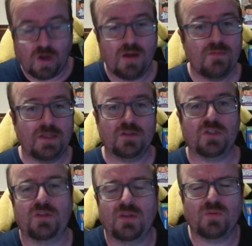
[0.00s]
I went to
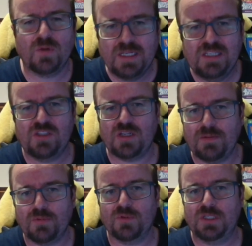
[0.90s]
3
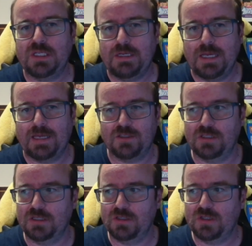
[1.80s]
separate
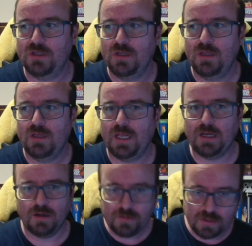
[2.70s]
CEXs,
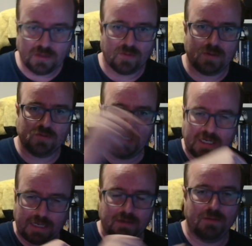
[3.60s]
including the one I was at
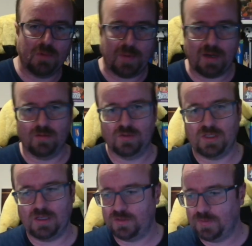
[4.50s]
down near my parents
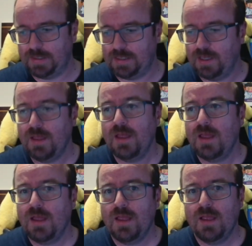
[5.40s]
last week.
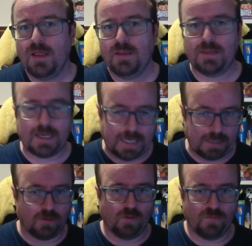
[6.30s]
They
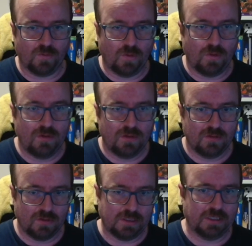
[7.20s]
had God of War
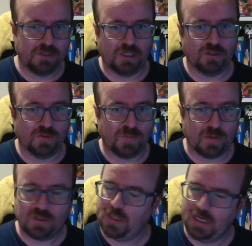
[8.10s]
in the Essentials
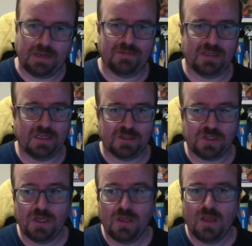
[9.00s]
box, didn't have the disc.